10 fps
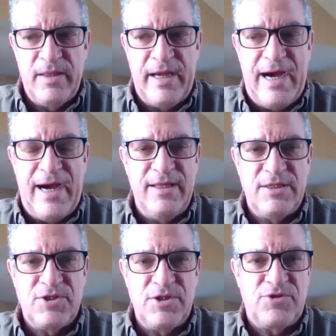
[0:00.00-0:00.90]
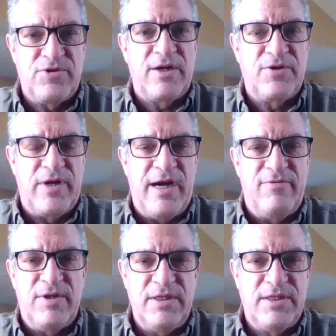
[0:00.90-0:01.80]
The guy, the truck
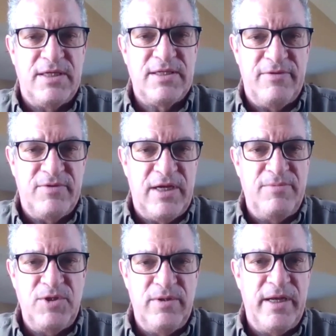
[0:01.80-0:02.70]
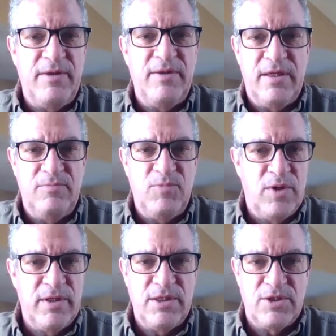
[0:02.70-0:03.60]
driver that doesn't have time to do anything
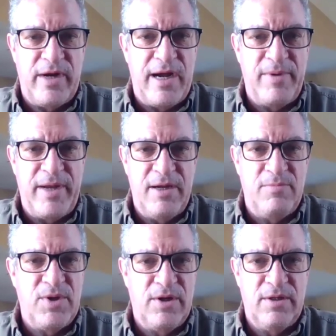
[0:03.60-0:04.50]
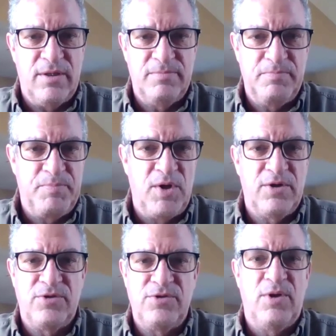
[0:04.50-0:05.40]
more than just grab a hamburger,
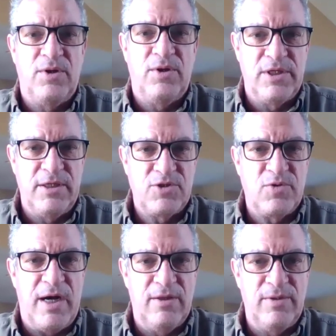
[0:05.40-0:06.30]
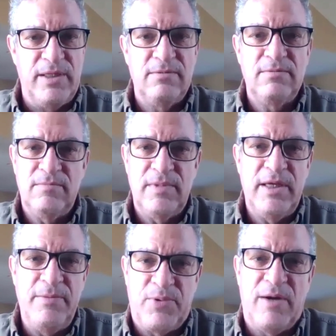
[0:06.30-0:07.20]
poke 2 holes in it and swallow it,
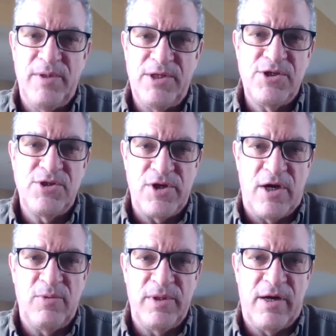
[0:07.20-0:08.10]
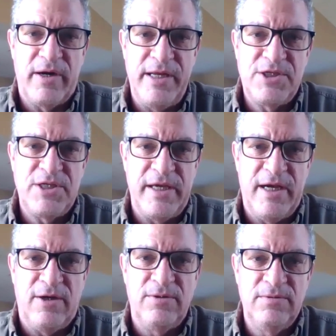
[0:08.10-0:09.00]
he probably should start with our
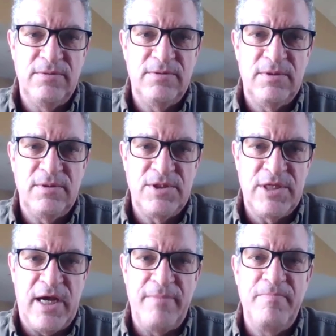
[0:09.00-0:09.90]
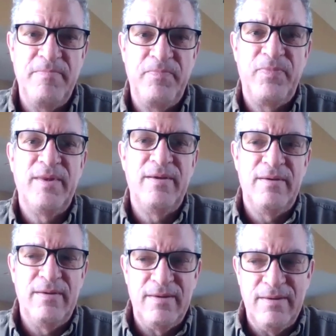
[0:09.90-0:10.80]
HCl time.
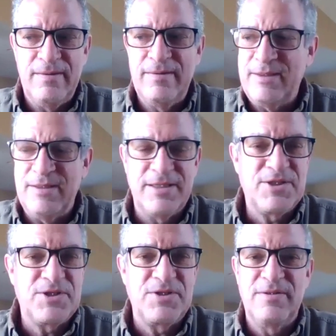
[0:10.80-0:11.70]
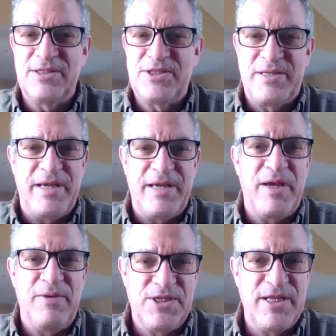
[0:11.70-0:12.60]
Let's take
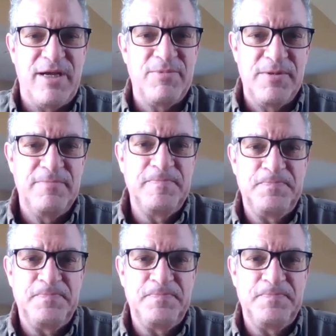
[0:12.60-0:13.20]
baby steps.